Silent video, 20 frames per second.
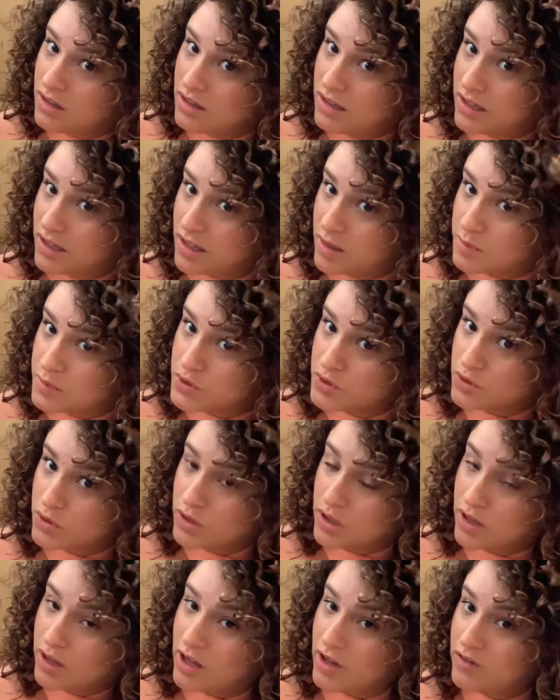and I'm sure
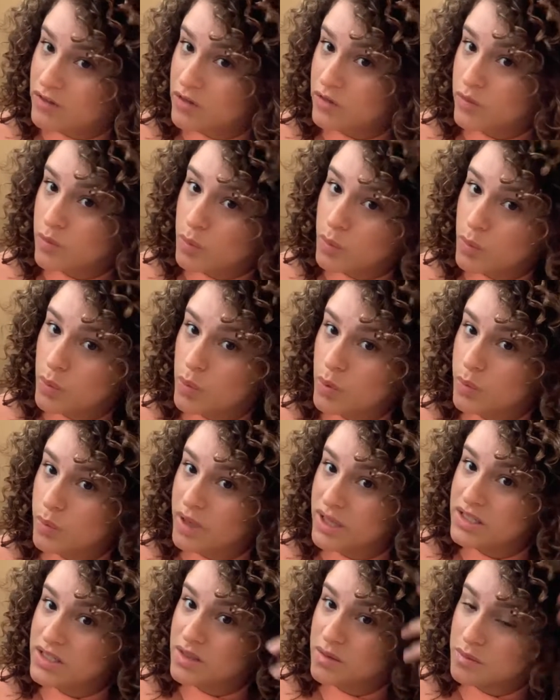I'll have even more
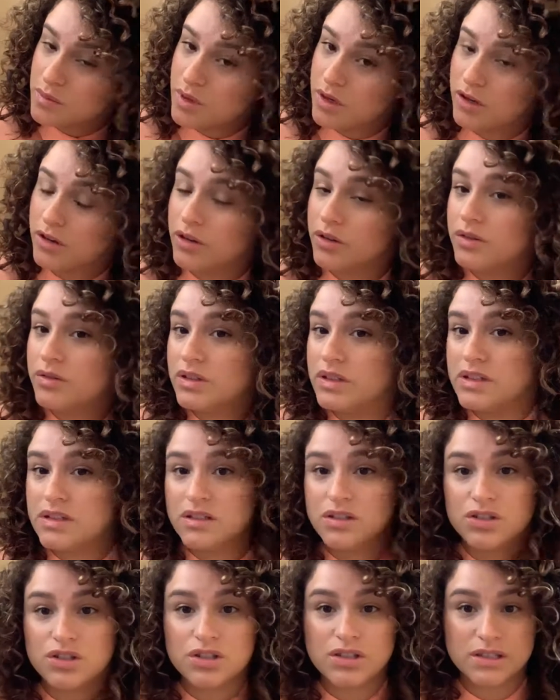by tomorrow. This
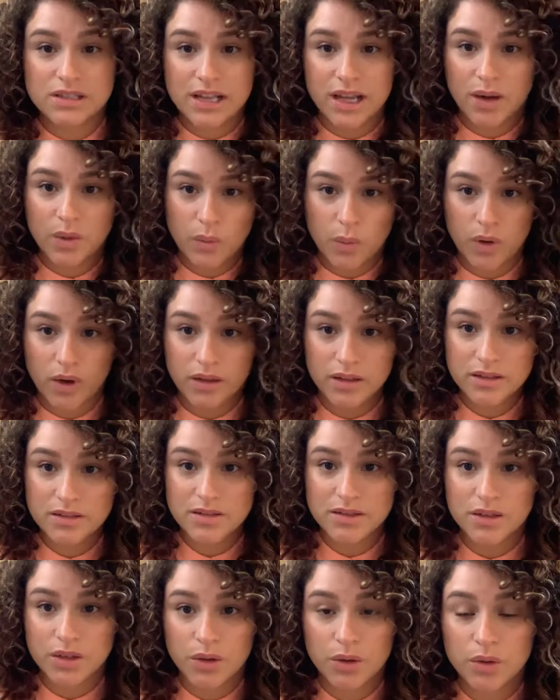is just day 1,
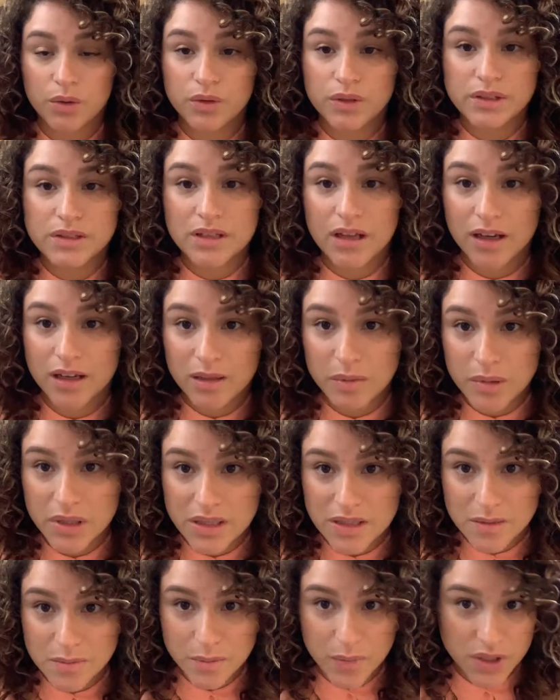so it's not going to be
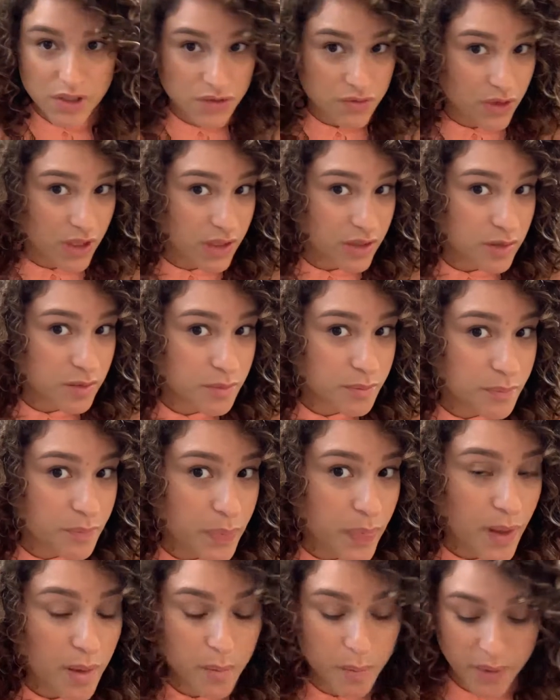as much volume,
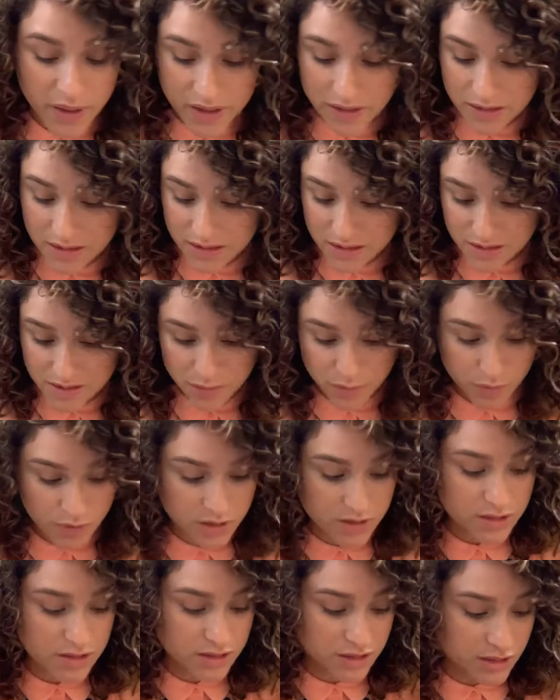but this
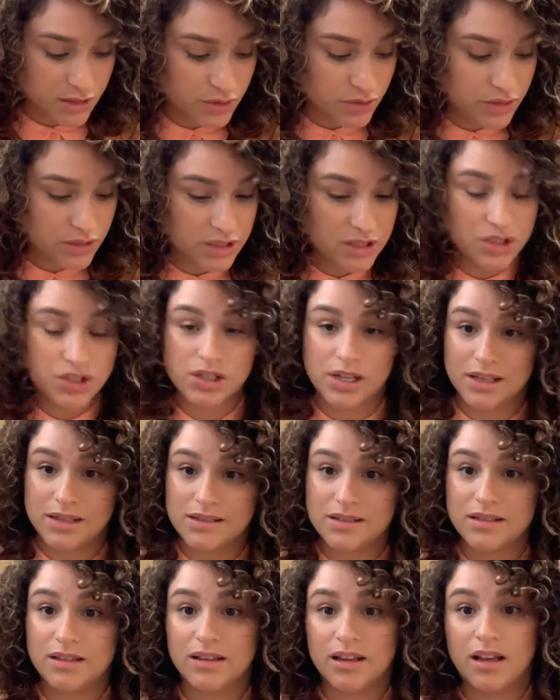was literally
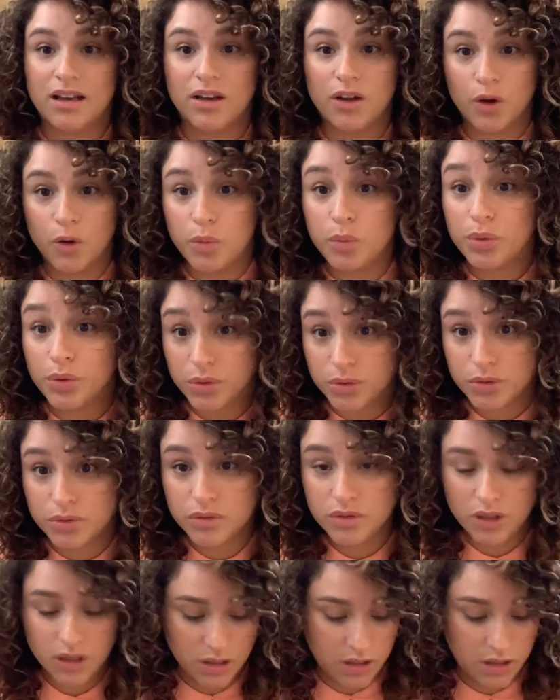just the No Poo.